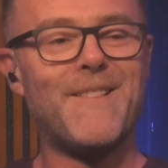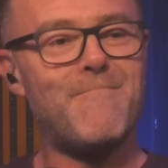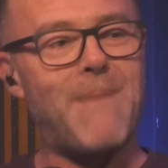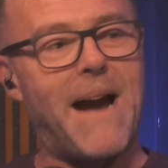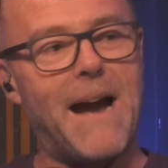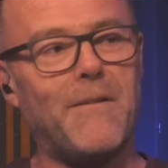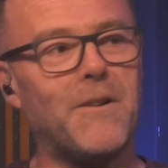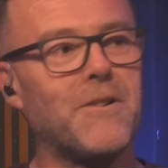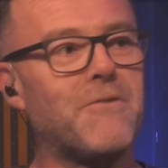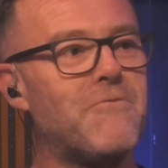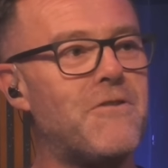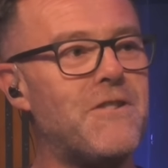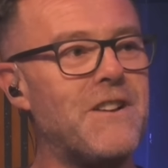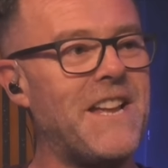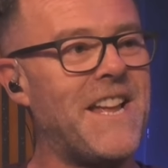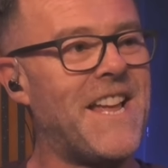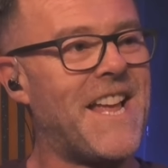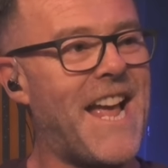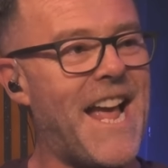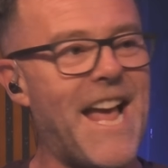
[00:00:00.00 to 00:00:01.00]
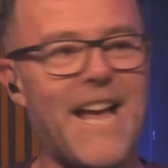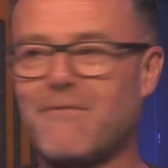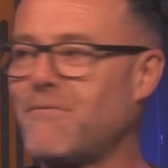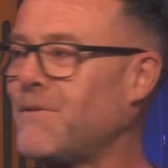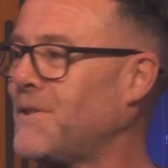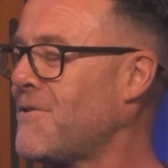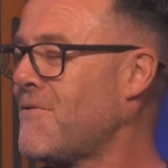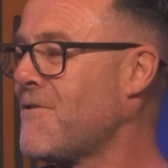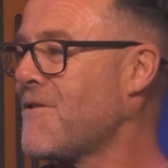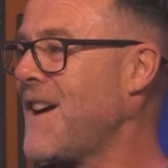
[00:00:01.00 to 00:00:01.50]
Paraguay,
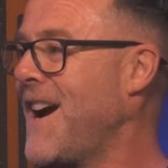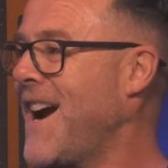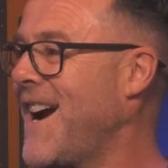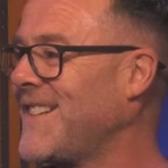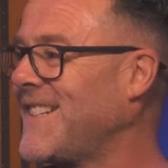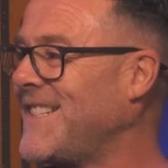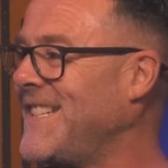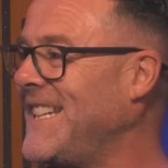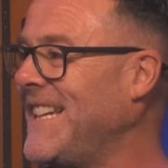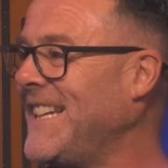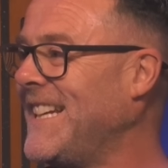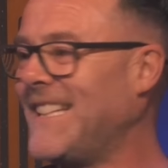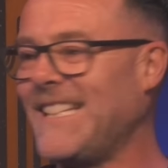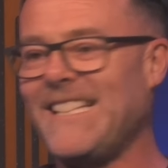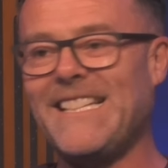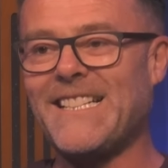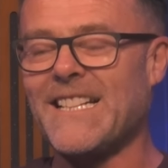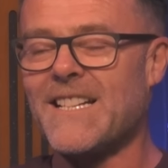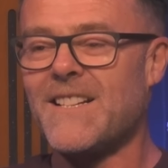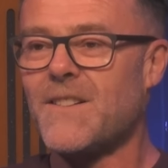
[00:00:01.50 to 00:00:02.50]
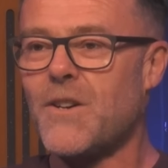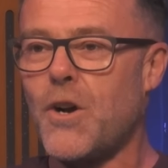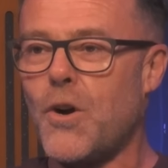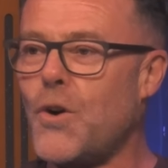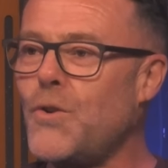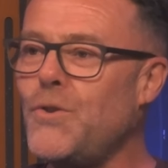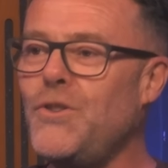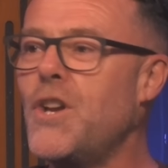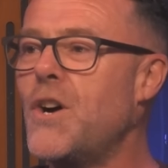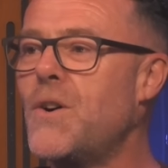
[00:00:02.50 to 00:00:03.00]
Ecuador, Argentina, these
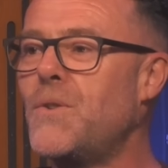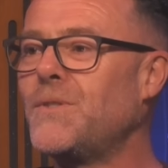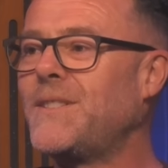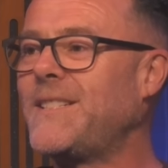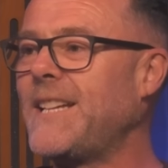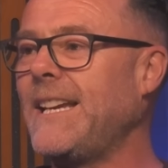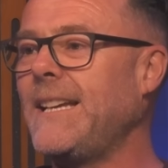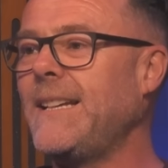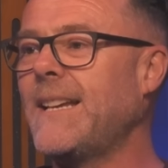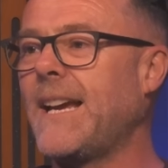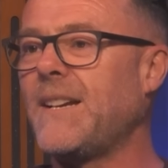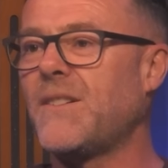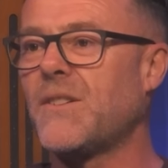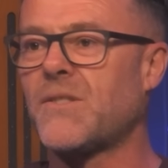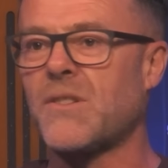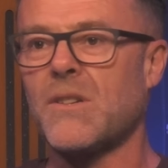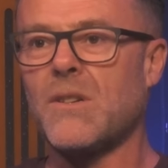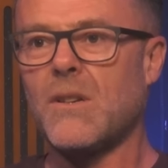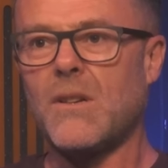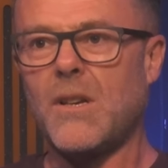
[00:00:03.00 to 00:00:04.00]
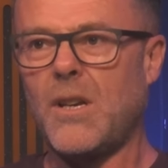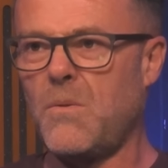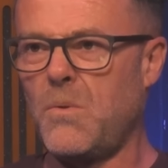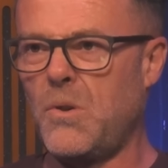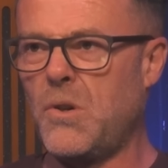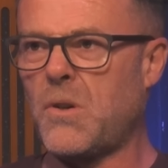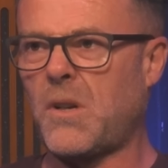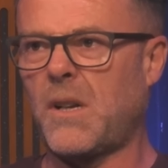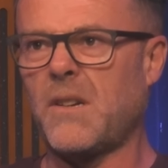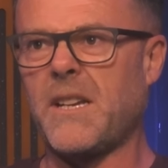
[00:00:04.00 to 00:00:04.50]
unknown teenagers who
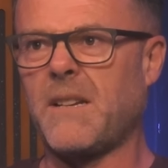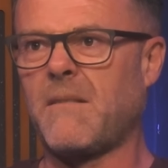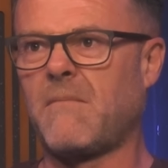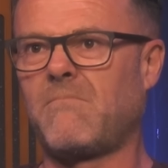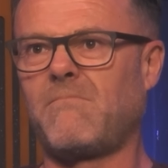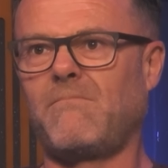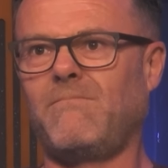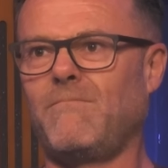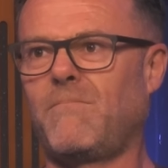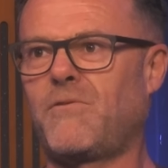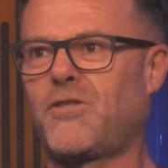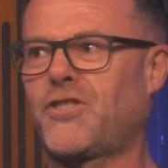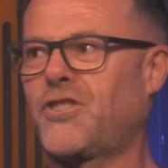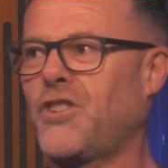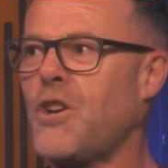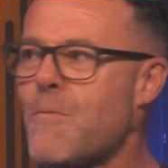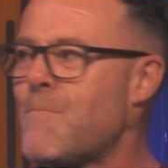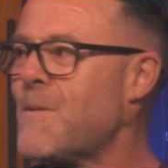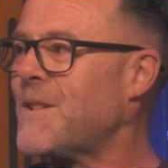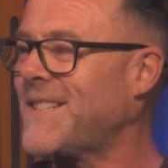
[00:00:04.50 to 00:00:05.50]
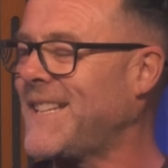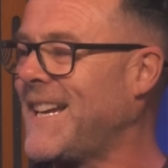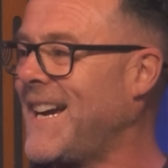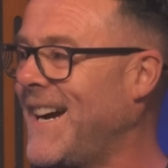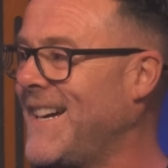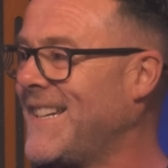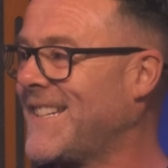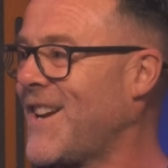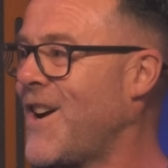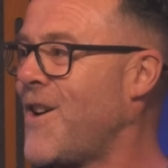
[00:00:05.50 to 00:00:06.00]
look like
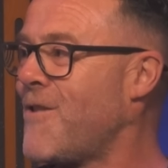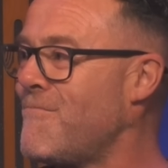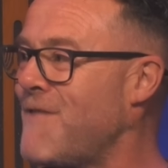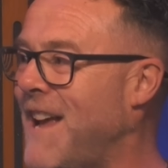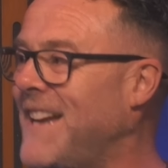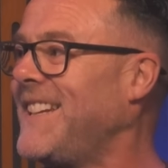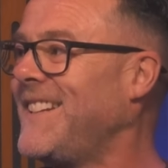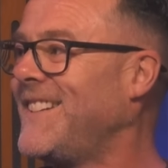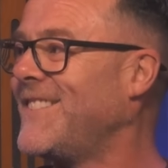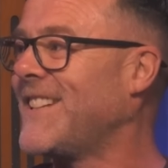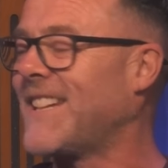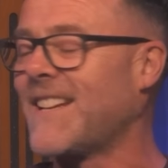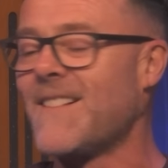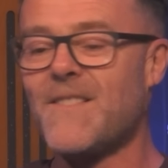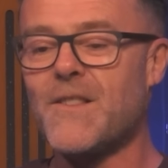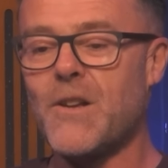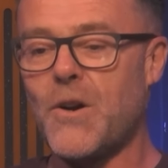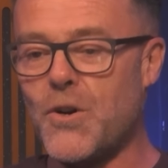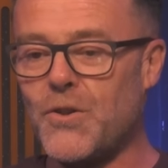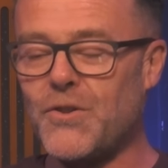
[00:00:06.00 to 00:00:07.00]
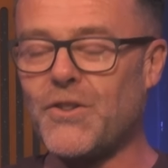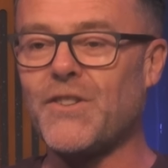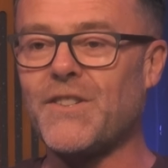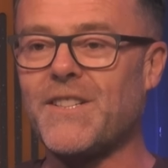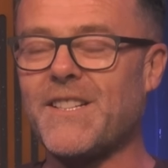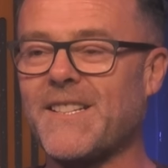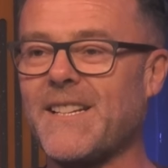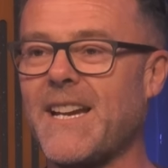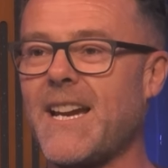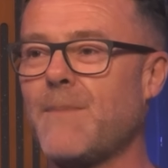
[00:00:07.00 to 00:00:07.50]
superstars already, like
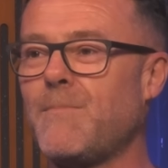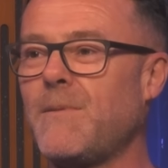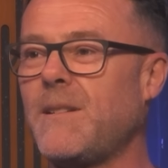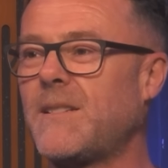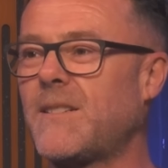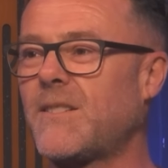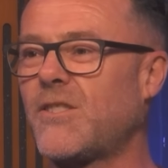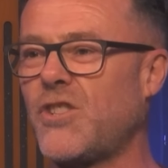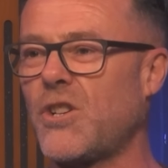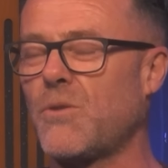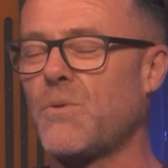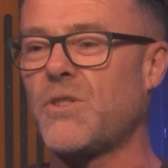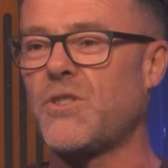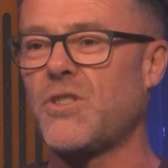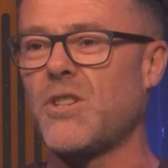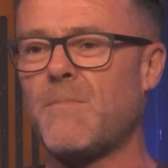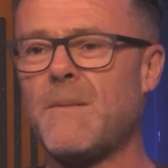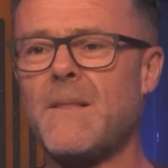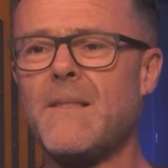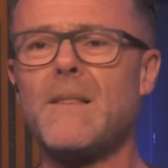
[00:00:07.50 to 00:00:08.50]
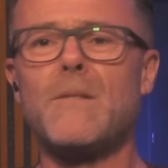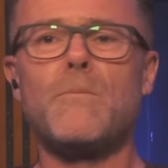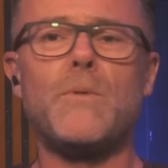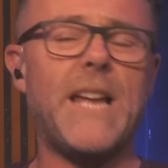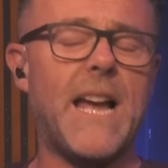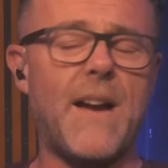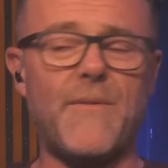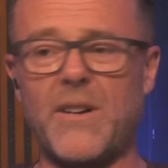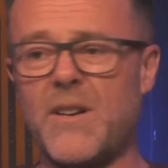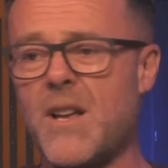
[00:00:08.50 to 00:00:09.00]
under De Zerbi's stewardship.
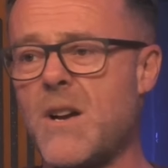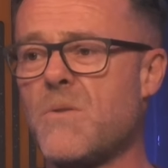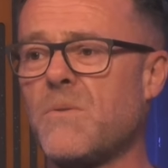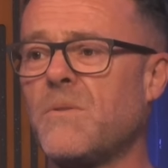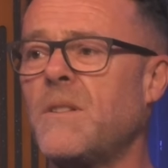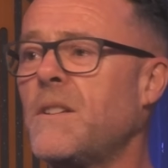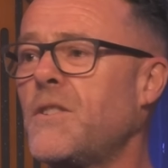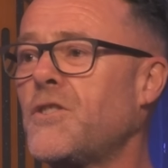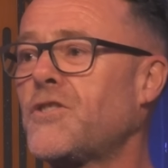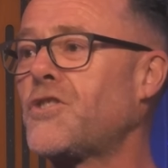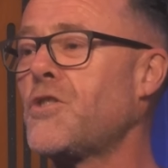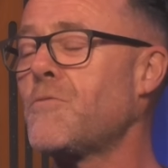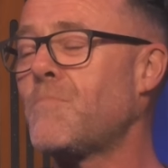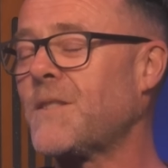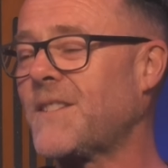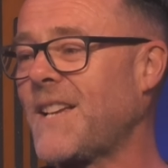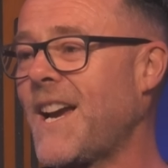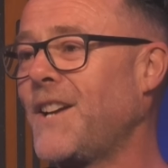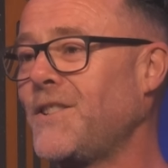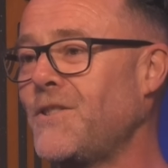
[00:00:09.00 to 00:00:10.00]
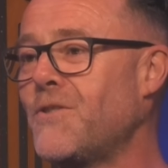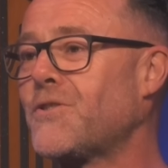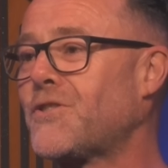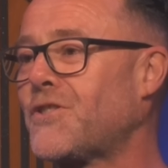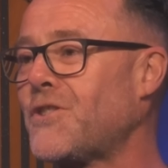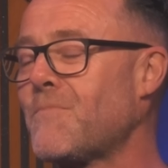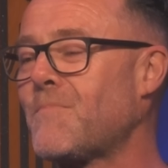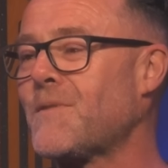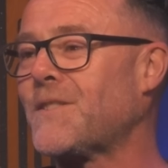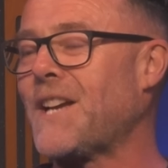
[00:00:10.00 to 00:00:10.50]
We have our own superstar, young
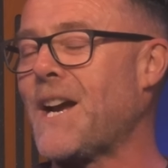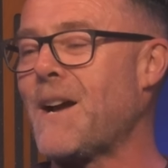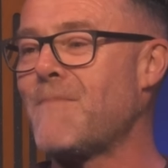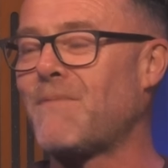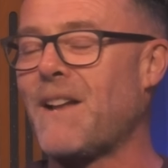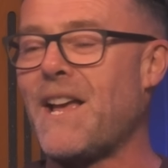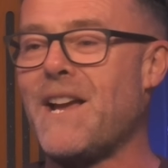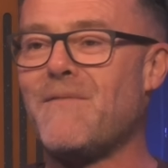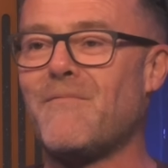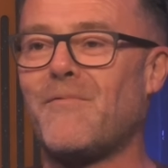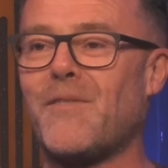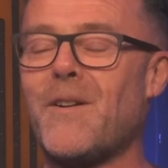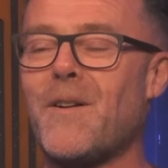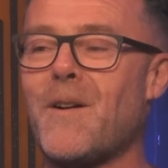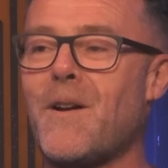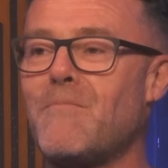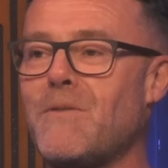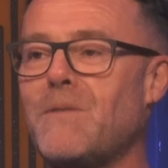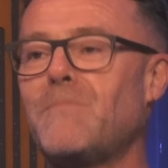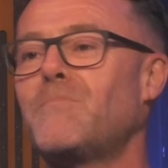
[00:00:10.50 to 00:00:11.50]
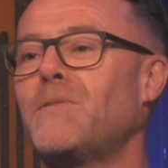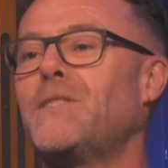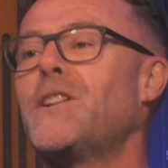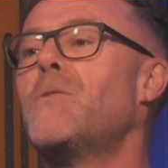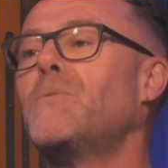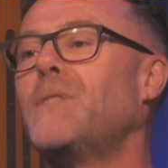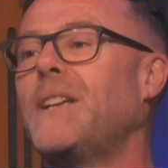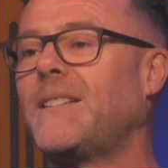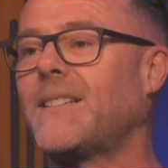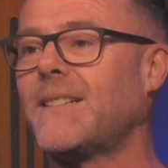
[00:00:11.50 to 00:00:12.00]
superstar playing for, uh, we, we
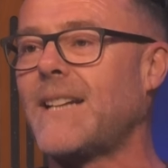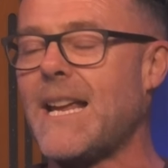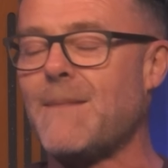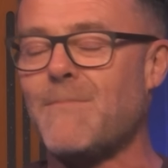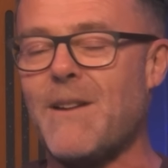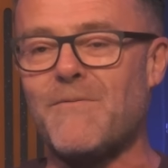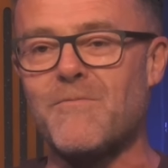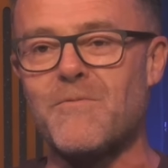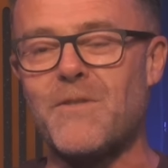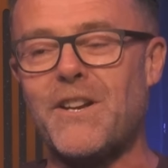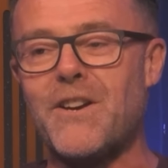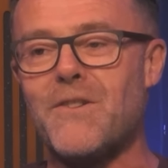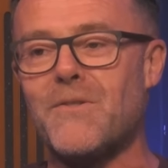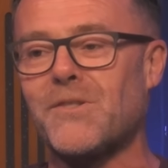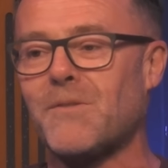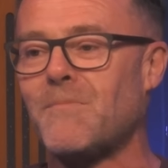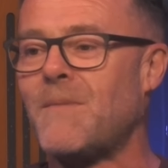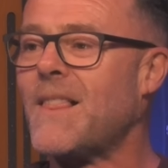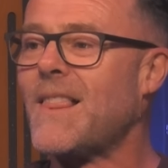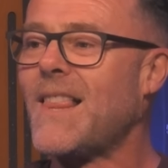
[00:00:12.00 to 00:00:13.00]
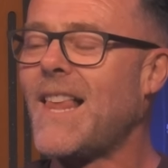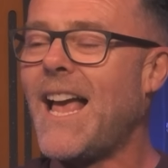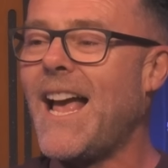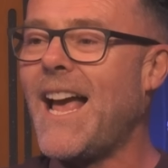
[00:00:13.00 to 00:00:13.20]
don't need to name, everyone knows him.